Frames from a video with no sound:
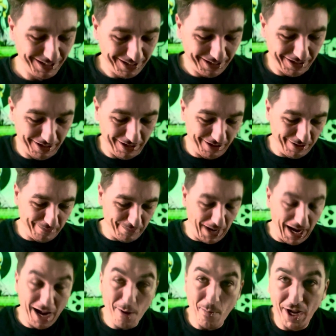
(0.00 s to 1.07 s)

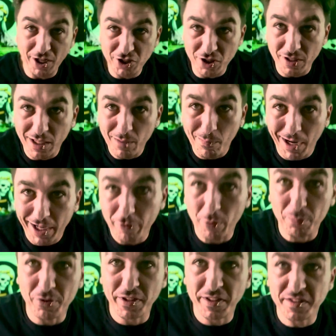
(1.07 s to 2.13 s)
I imagine he might have
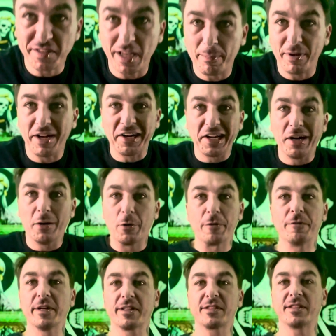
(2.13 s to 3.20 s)
replaced that by now or
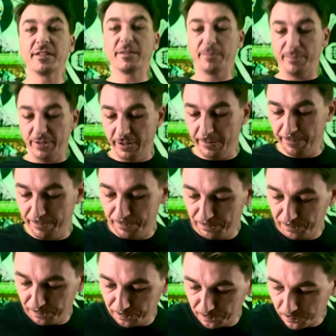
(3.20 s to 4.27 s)
fixed it, but
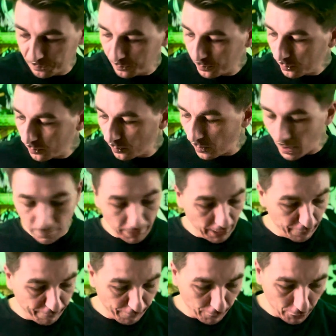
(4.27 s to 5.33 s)
the
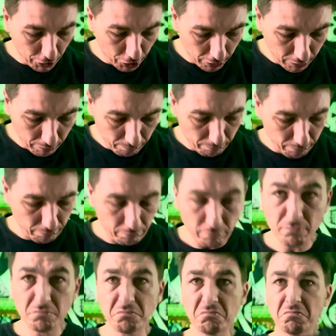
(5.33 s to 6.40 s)
furniture,
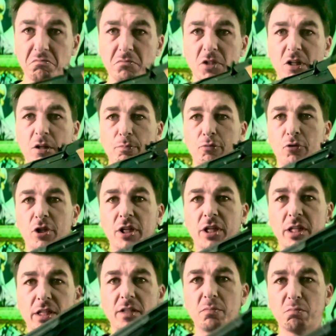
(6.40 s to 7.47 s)
you know,
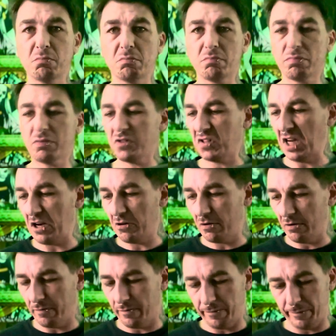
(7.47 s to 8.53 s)
pretty standard
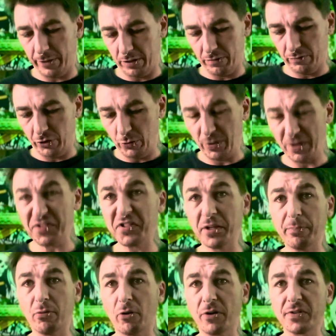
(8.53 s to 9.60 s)
of, you know, U.S.
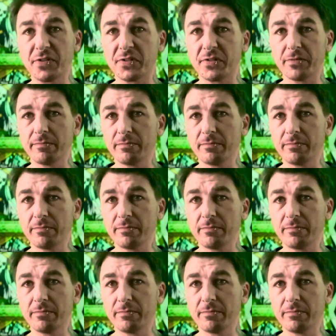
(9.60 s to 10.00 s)
imports